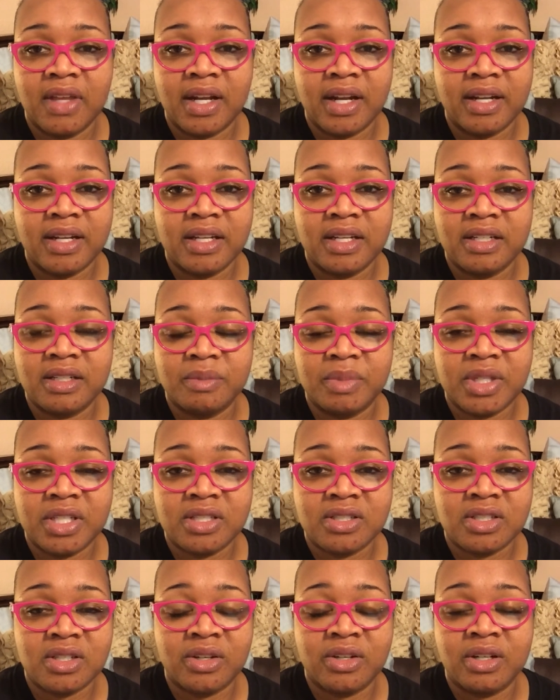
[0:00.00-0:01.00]
that I needed to be
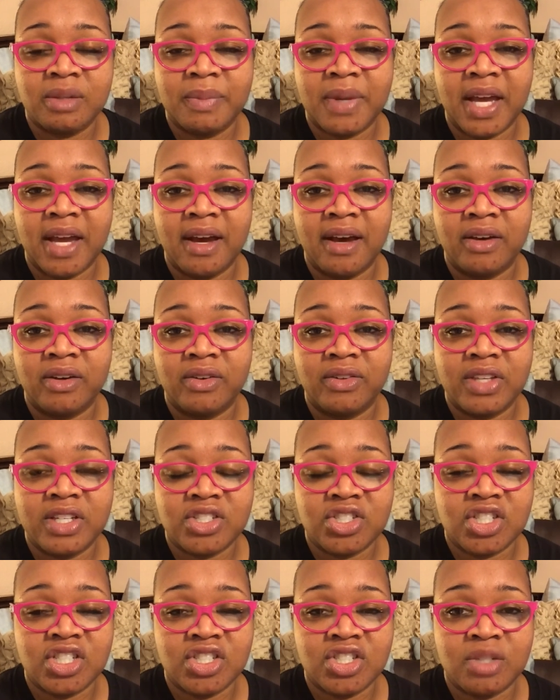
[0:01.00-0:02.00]
concerned about or that
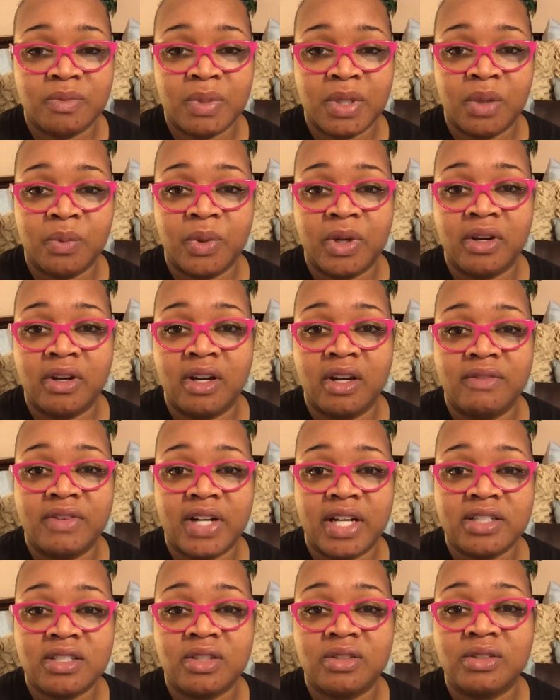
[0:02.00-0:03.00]
she should be aware of. And
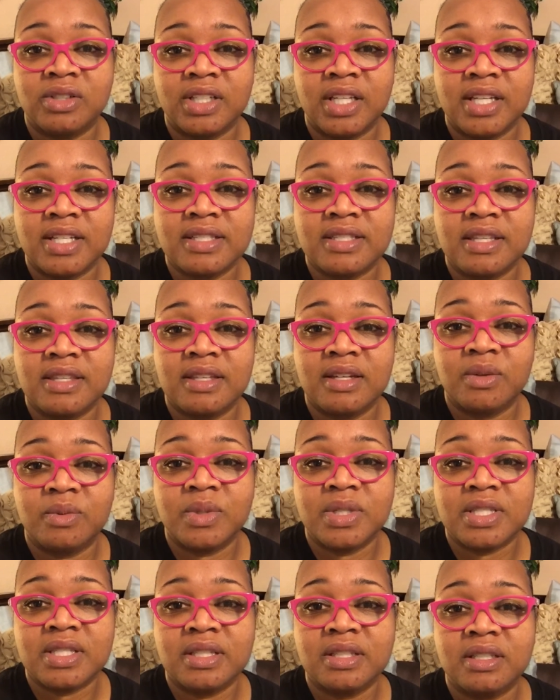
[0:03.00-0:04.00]
I told her, yes, that there
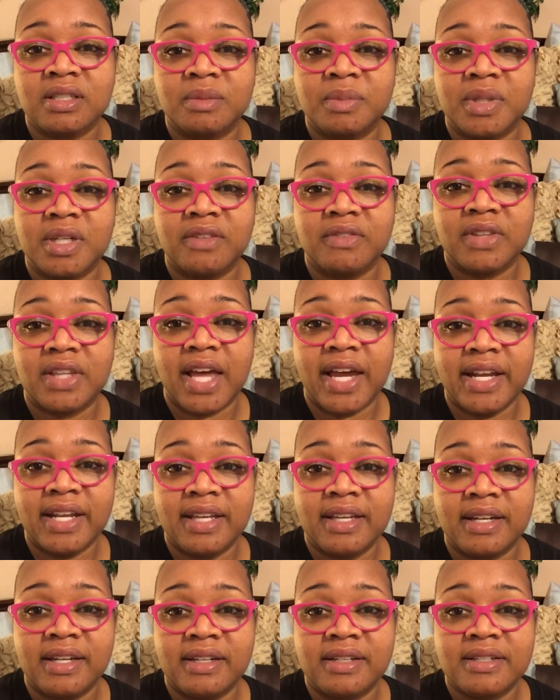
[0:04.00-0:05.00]
was a little bit of
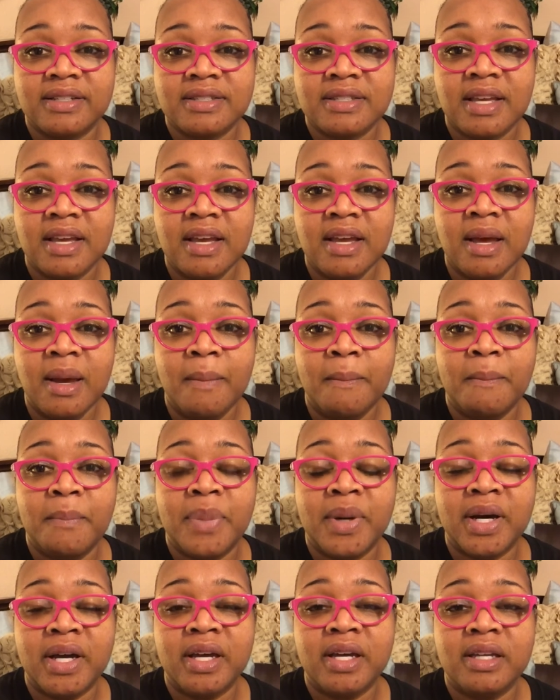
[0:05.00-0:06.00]
lightheadedness,
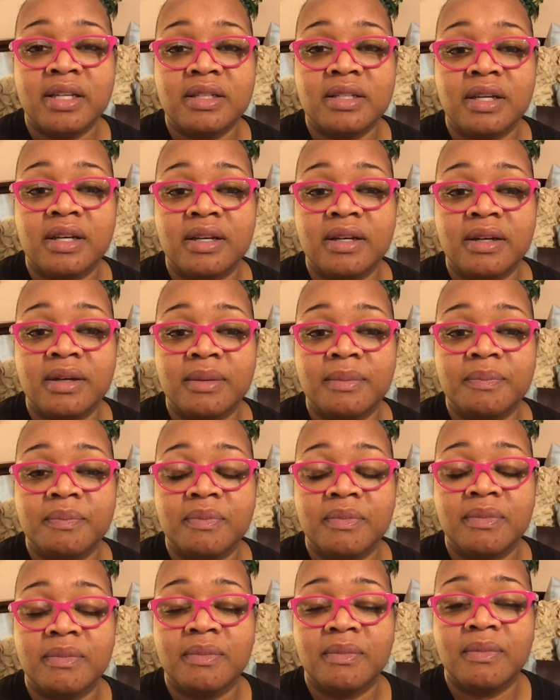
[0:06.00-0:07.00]
but
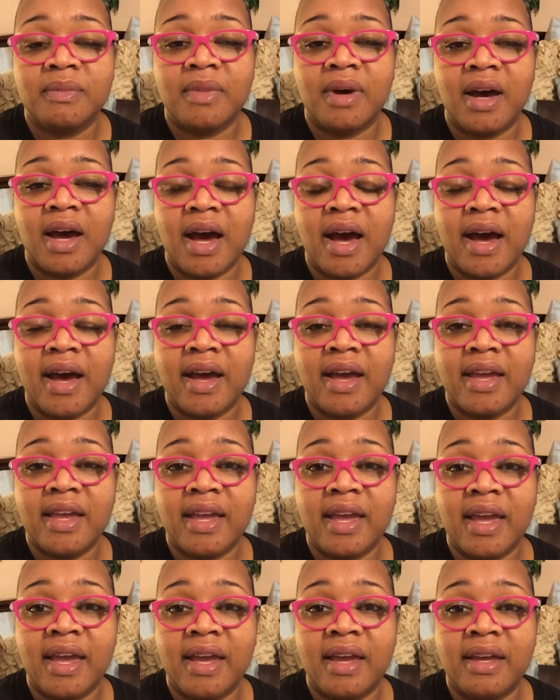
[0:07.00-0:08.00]
I
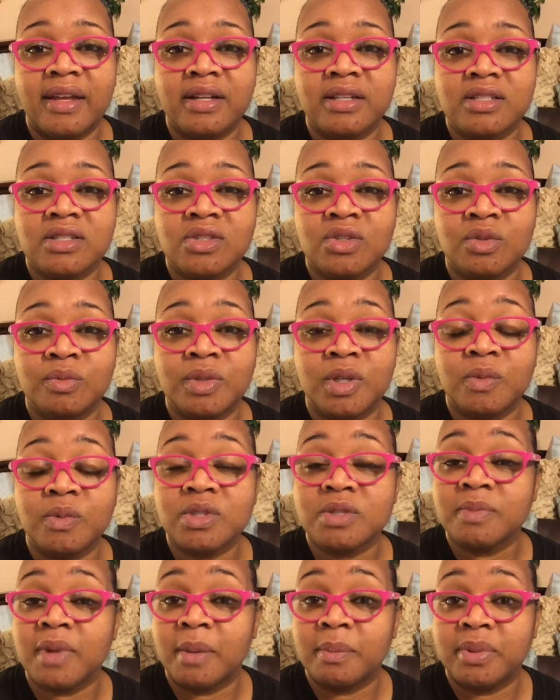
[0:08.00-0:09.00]
had assumed it
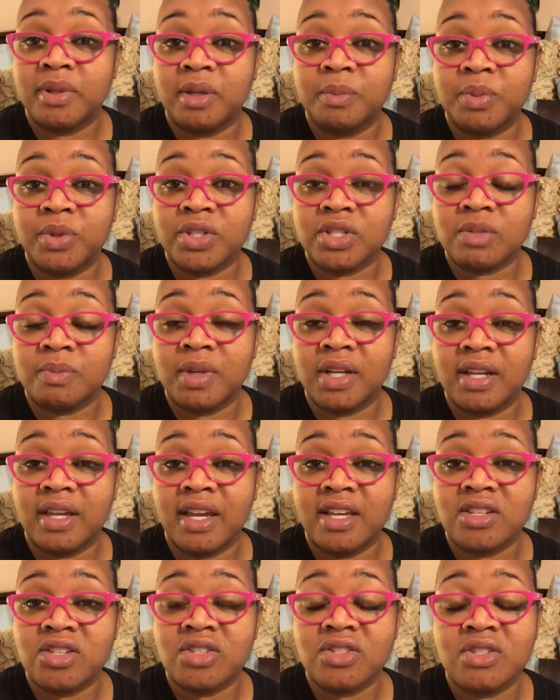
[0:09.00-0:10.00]
was my blood pressure
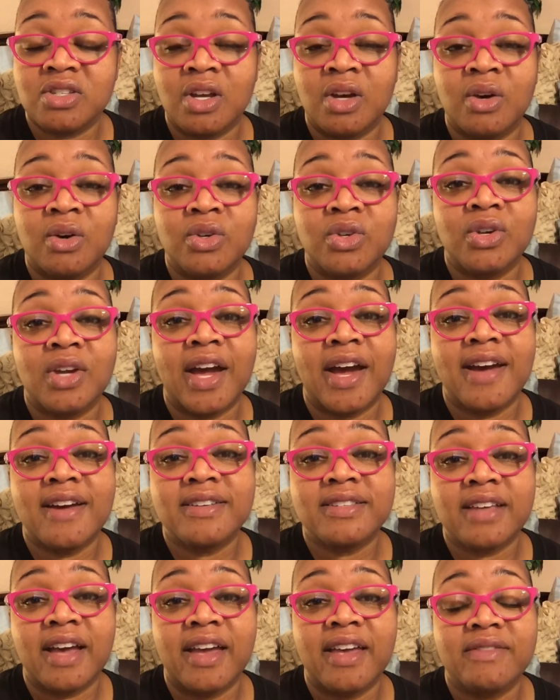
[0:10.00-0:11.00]
medication. So, you
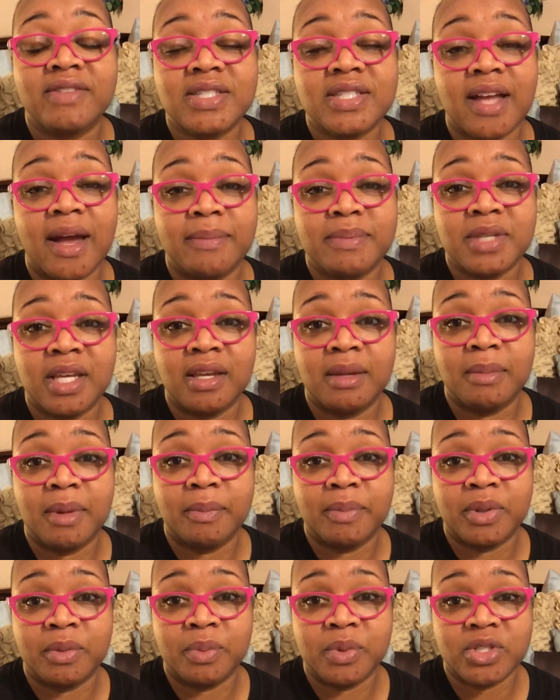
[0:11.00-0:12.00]
guys, I have stopped taking my
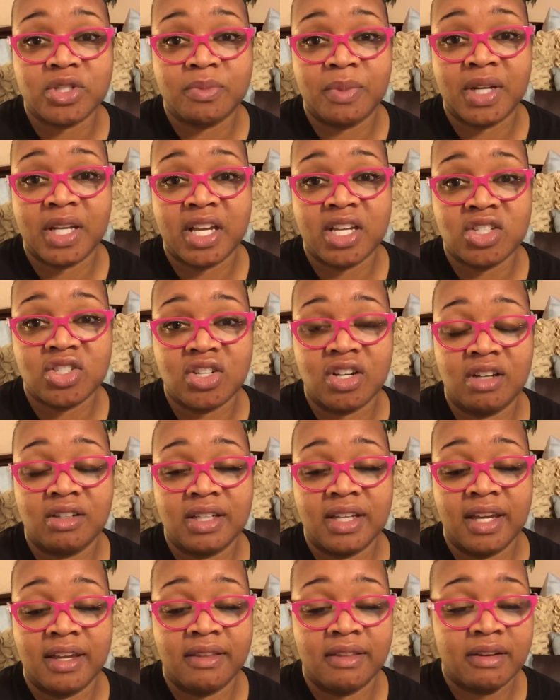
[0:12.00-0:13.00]
blood pressure medication
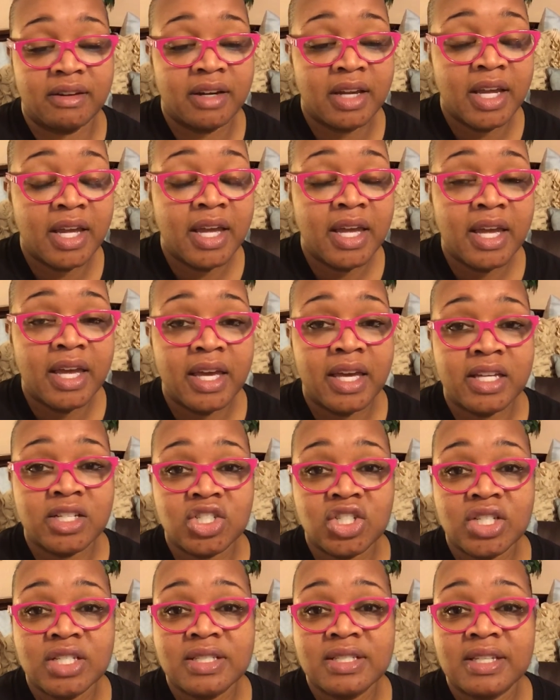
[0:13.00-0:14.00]
altogether. And
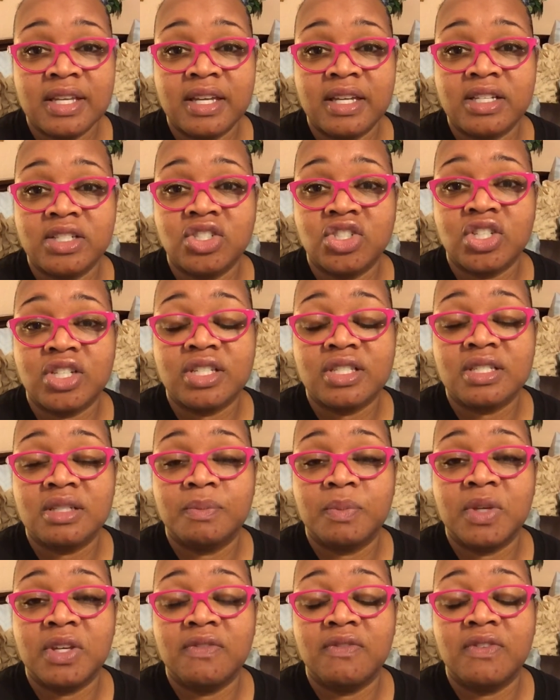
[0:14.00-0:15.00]
she said just to
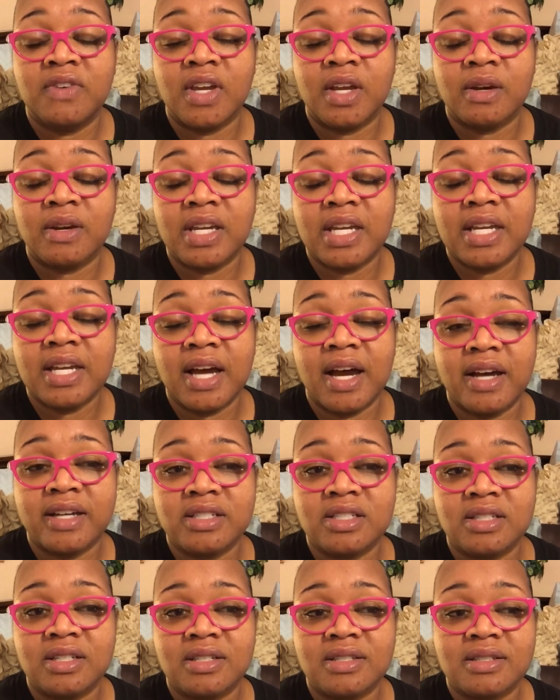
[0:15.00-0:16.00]
be very
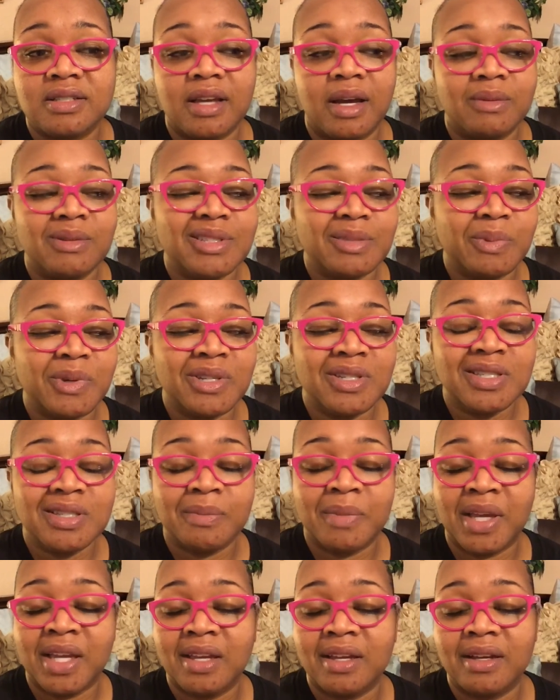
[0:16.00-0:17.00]
conscious. I was supposed to
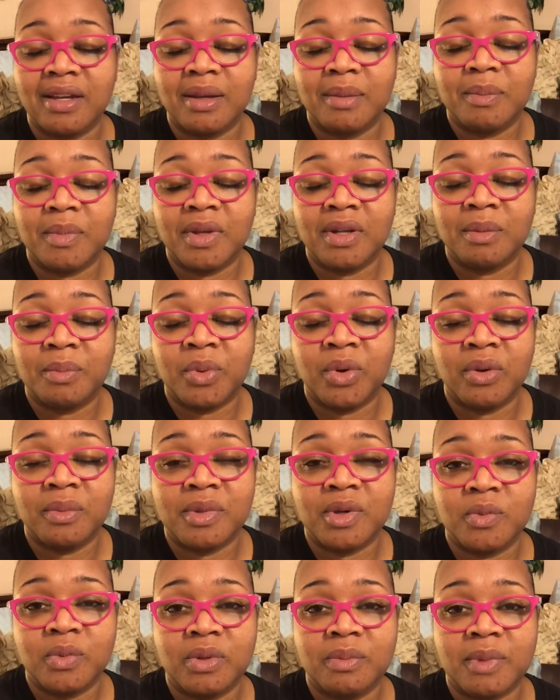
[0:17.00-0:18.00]
make an
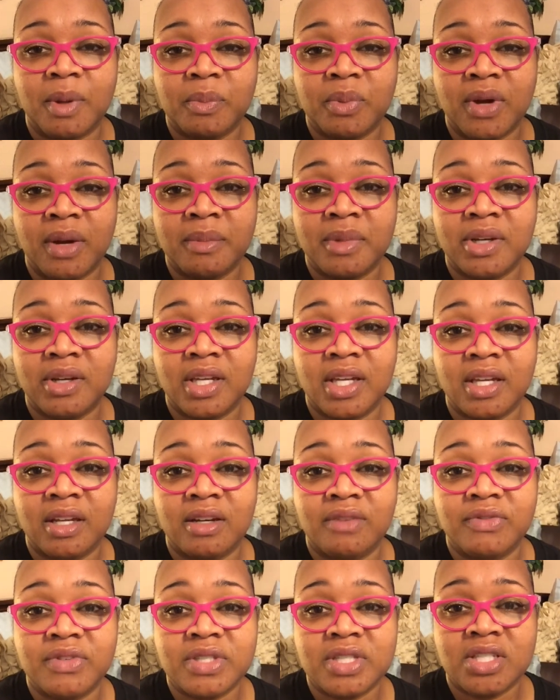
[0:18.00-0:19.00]
appointment with my primary care
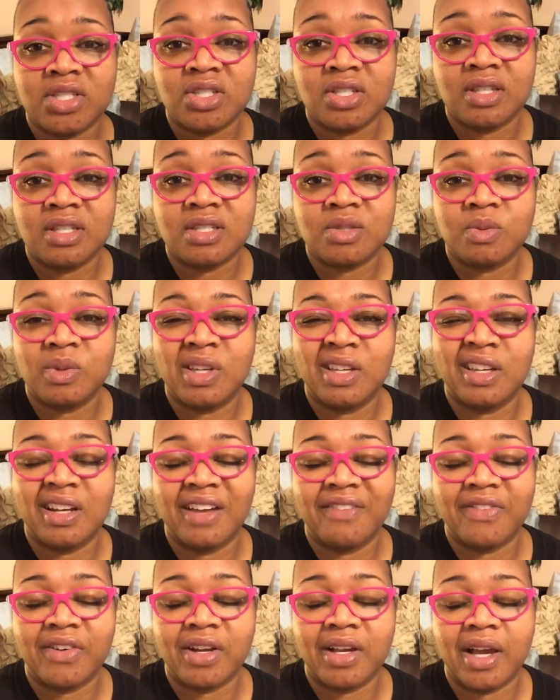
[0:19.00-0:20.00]
physician this week, and I
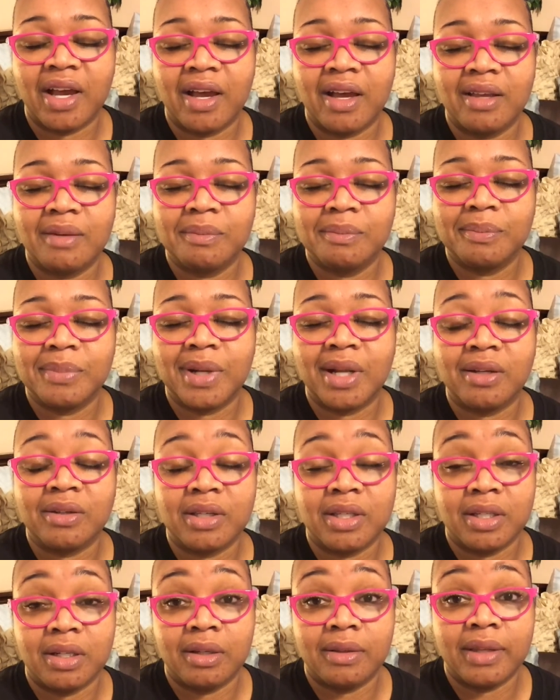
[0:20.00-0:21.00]
forgot, but I'll
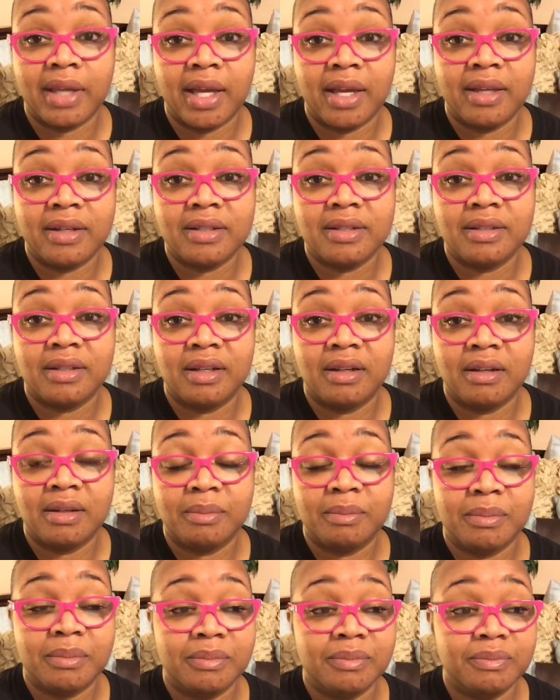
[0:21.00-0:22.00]
get on that
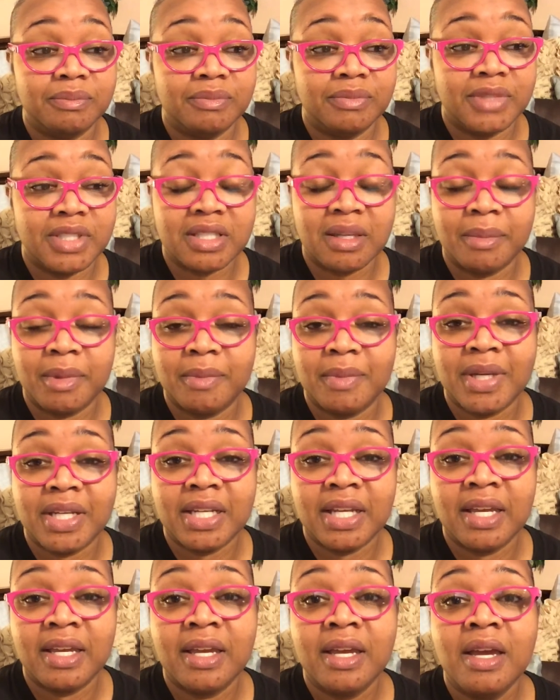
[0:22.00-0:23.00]
on this coming
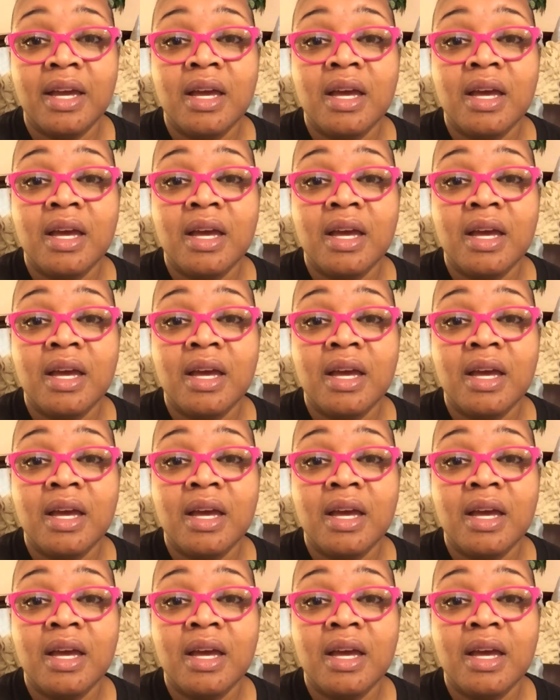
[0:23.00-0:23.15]
Monday.